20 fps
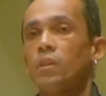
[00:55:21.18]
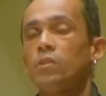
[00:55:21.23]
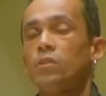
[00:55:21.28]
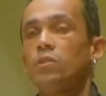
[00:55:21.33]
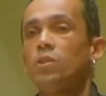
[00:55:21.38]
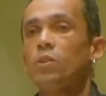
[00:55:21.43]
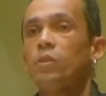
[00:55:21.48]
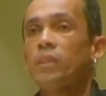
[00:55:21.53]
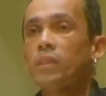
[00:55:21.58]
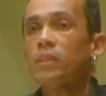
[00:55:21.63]

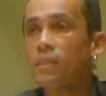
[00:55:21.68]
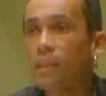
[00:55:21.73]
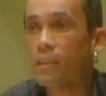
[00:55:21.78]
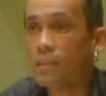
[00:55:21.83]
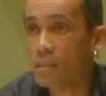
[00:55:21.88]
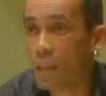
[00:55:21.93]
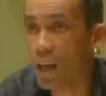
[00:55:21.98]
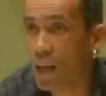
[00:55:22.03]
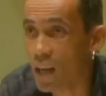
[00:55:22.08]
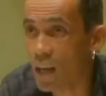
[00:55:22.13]
during that
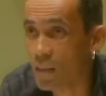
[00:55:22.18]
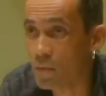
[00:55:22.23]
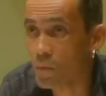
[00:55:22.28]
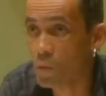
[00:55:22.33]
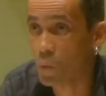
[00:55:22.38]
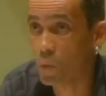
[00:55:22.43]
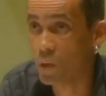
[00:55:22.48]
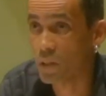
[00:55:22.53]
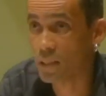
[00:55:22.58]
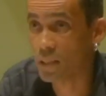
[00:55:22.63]
time
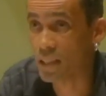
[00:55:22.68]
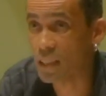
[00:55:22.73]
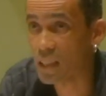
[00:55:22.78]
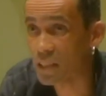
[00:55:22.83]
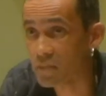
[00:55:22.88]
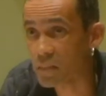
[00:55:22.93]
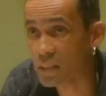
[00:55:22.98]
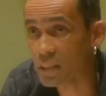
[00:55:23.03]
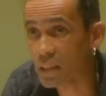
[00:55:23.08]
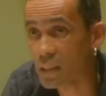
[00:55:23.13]
was
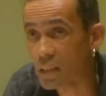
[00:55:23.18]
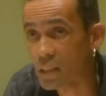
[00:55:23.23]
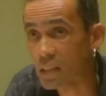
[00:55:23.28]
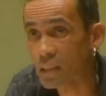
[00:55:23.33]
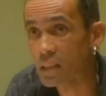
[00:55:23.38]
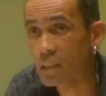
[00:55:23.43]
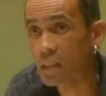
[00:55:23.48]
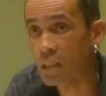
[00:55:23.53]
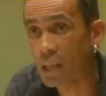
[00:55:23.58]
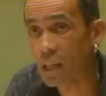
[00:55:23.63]
every
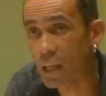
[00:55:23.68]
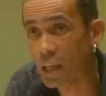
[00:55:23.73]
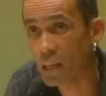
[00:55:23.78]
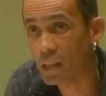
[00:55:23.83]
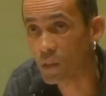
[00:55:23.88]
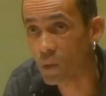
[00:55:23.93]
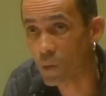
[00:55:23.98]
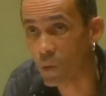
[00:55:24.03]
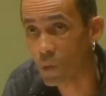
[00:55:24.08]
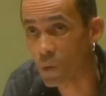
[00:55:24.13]
day
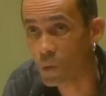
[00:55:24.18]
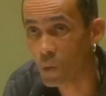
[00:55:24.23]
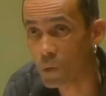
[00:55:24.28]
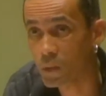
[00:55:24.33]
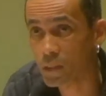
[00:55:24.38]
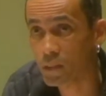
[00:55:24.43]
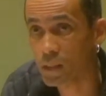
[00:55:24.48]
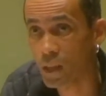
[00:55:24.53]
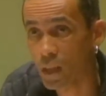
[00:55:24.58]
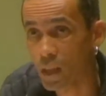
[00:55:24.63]
and all
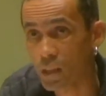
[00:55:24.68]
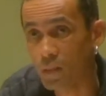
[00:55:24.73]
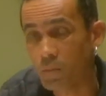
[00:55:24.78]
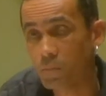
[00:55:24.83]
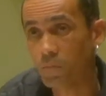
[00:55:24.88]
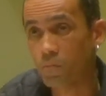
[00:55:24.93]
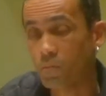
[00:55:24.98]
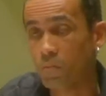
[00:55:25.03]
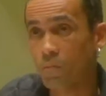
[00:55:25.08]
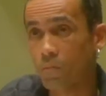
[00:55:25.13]
the time,
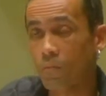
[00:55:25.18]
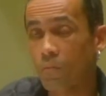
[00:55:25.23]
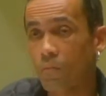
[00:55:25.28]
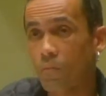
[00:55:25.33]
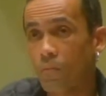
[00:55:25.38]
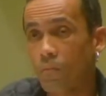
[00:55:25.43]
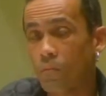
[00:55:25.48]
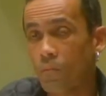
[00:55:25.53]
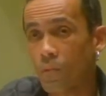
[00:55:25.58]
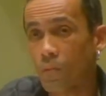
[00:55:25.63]

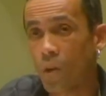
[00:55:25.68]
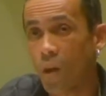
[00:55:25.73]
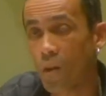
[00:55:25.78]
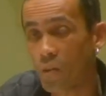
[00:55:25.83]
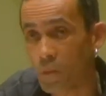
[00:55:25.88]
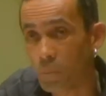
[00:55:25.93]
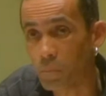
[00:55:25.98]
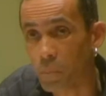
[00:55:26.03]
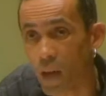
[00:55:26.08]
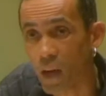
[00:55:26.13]
on
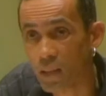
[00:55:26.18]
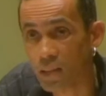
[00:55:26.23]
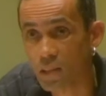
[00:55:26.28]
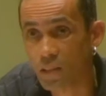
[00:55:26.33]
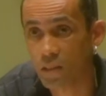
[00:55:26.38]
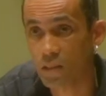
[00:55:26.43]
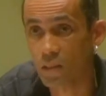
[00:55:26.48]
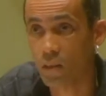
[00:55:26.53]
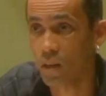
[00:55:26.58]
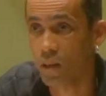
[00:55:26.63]
the
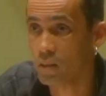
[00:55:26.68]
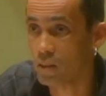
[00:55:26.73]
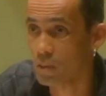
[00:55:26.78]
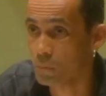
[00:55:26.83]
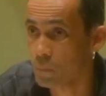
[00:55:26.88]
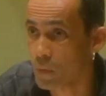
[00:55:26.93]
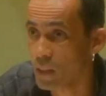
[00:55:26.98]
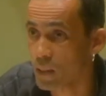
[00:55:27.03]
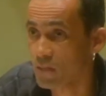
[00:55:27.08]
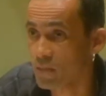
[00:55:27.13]
bus, on the
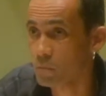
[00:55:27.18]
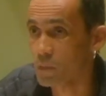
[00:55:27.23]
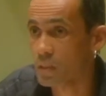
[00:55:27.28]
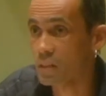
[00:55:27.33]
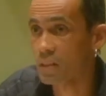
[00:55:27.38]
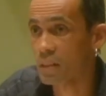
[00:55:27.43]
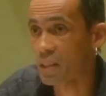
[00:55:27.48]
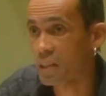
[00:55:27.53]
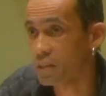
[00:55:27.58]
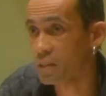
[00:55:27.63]

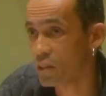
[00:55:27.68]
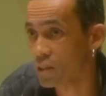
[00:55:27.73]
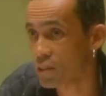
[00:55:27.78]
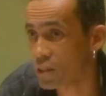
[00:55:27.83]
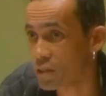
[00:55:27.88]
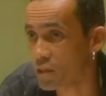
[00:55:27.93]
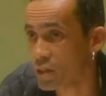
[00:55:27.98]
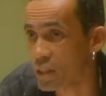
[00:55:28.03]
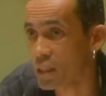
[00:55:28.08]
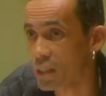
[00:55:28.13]
pavement, in the
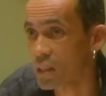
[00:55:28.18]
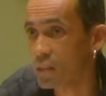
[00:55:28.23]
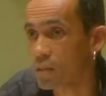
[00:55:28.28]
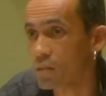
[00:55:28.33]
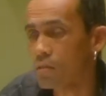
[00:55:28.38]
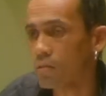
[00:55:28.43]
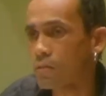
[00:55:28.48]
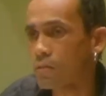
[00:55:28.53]
street,